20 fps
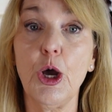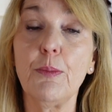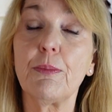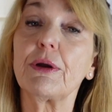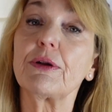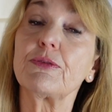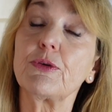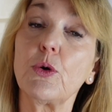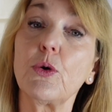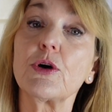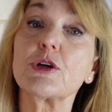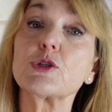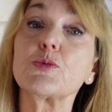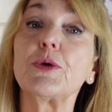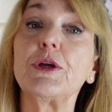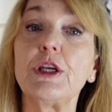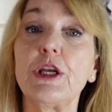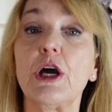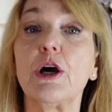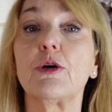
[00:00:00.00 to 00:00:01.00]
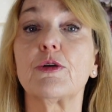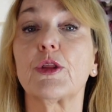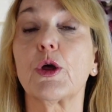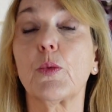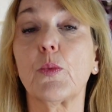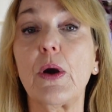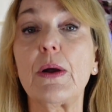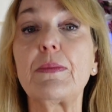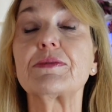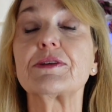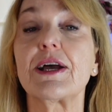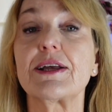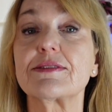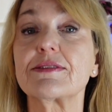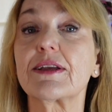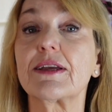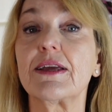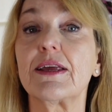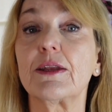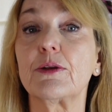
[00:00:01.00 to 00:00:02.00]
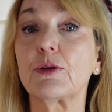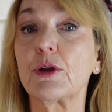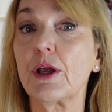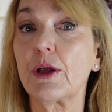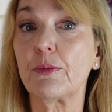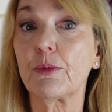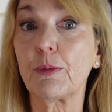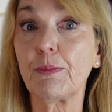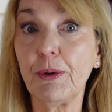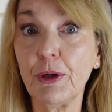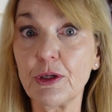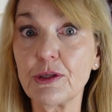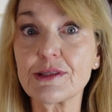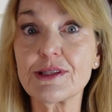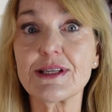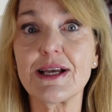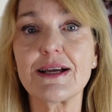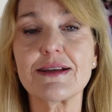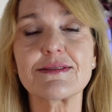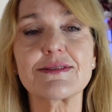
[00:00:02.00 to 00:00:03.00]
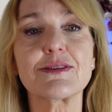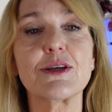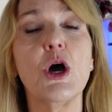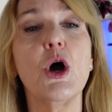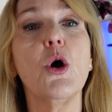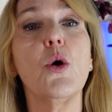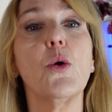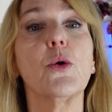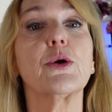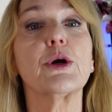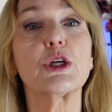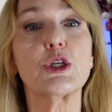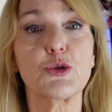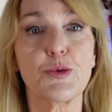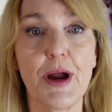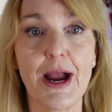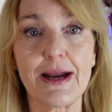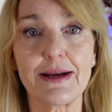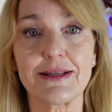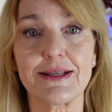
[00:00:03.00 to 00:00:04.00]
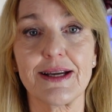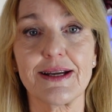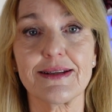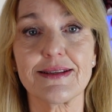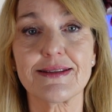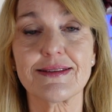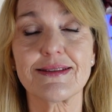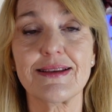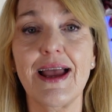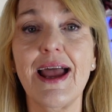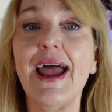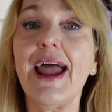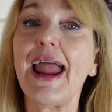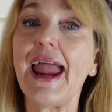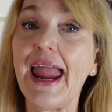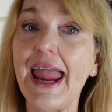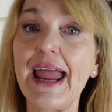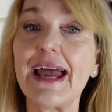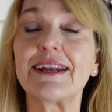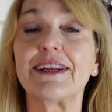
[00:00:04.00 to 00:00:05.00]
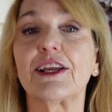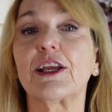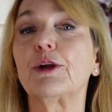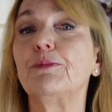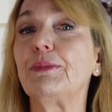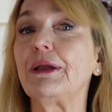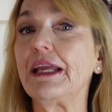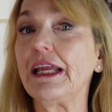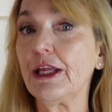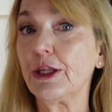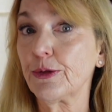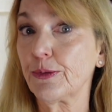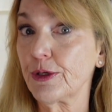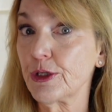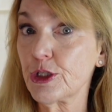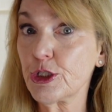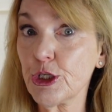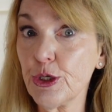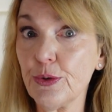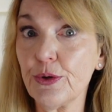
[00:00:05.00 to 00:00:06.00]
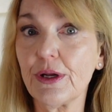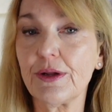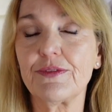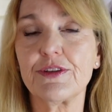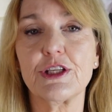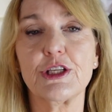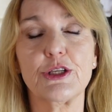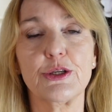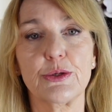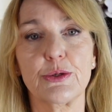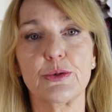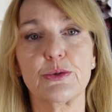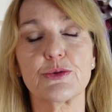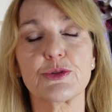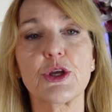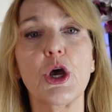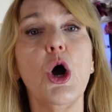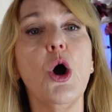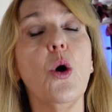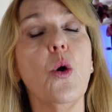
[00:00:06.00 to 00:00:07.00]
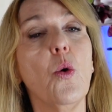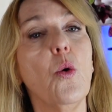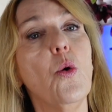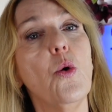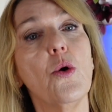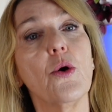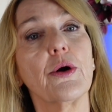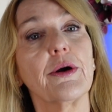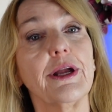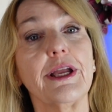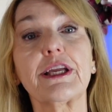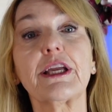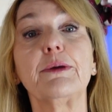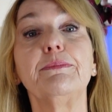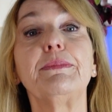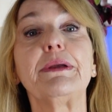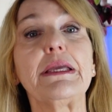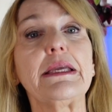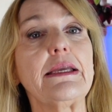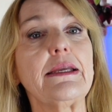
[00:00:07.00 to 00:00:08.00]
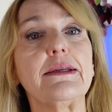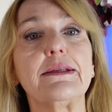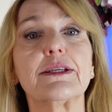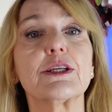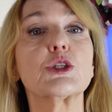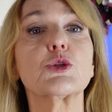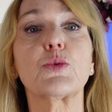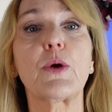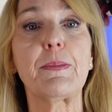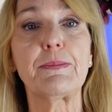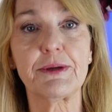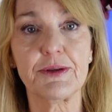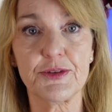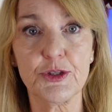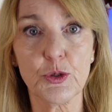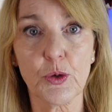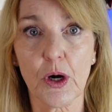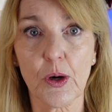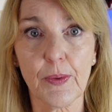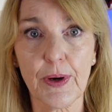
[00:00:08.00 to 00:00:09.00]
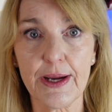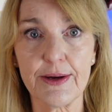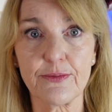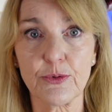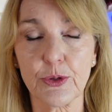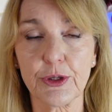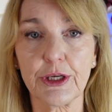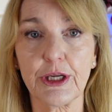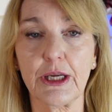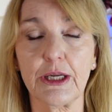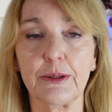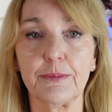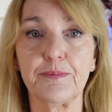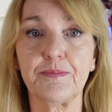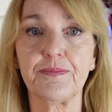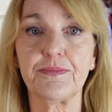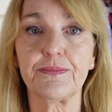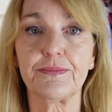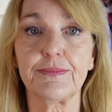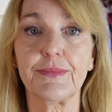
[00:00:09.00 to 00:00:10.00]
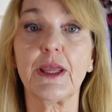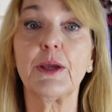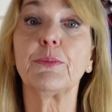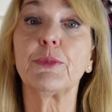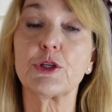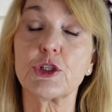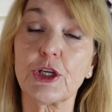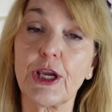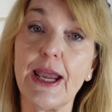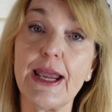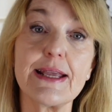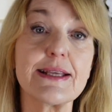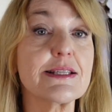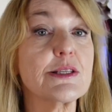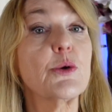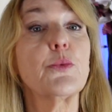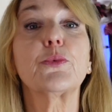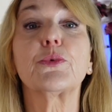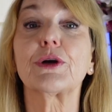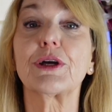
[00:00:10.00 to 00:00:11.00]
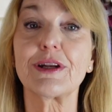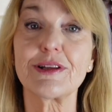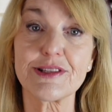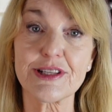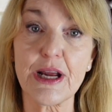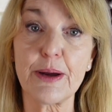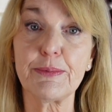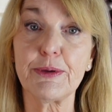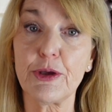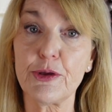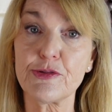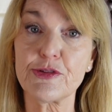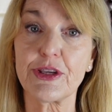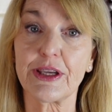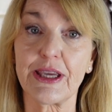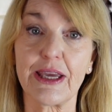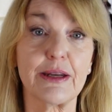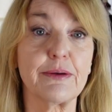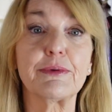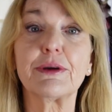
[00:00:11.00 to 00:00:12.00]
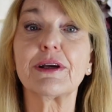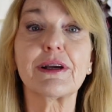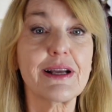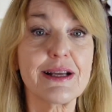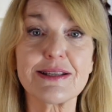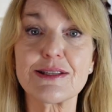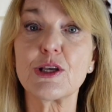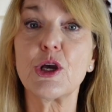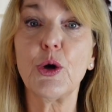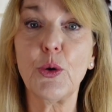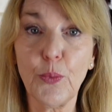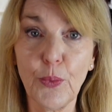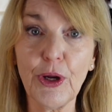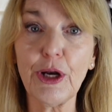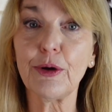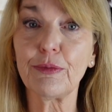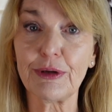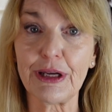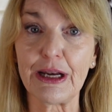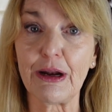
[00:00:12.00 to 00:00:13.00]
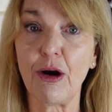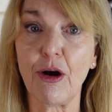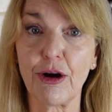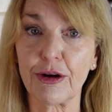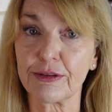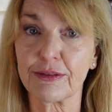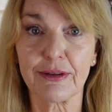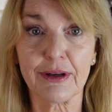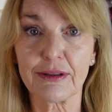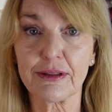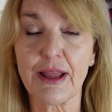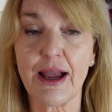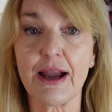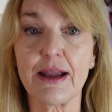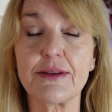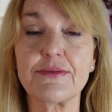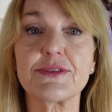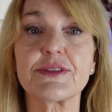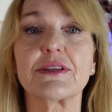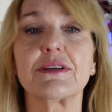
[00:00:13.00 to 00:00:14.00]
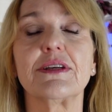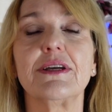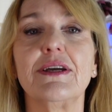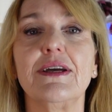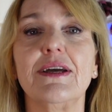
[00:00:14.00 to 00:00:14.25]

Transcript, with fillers: But of course we know that websites can repulse us or attract us. And it can be either intuitive to use or it can be disruptive to our way of working. In which case, we're going to stop using it because we don't need hard in our lives.